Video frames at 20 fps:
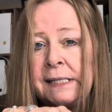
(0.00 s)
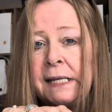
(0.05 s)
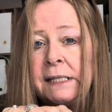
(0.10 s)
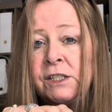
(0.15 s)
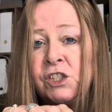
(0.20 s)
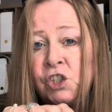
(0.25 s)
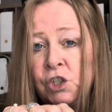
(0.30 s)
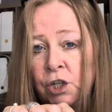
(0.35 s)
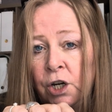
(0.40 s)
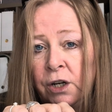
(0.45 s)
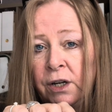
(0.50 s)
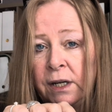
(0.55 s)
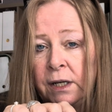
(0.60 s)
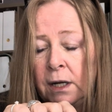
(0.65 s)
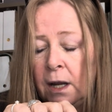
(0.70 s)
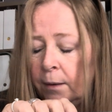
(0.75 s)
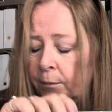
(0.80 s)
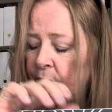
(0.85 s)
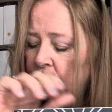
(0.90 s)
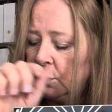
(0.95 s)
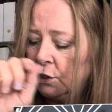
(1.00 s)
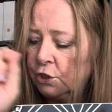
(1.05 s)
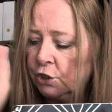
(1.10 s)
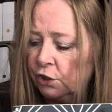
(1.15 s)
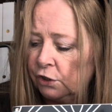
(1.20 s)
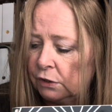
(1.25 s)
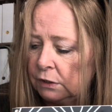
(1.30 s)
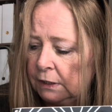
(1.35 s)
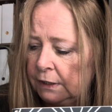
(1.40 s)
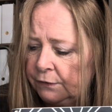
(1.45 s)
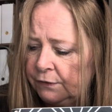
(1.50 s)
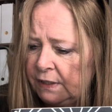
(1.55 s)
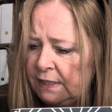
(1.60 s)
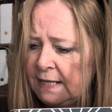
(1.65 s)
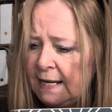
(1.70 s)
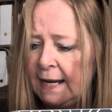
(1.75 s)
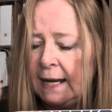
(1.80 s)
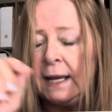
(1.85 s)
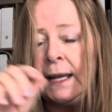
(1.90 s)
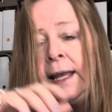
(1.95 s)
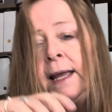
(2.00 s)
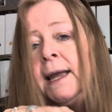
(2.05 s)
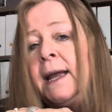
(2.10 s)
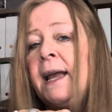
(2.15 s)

and I'm going to journal every day.